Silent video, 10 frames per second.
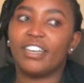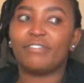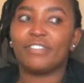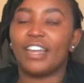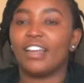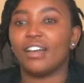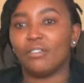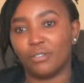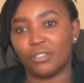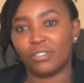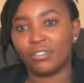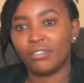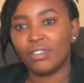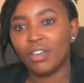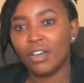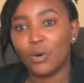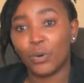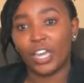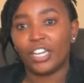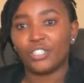if Neilah was
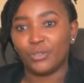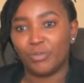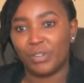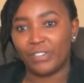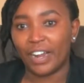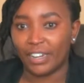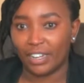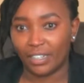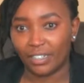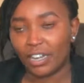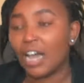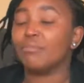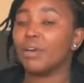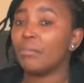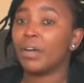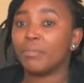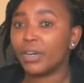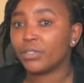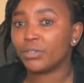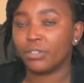okay, she'll be running. I'm a
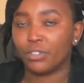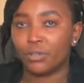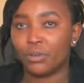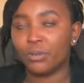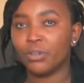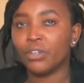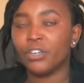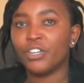person, you know.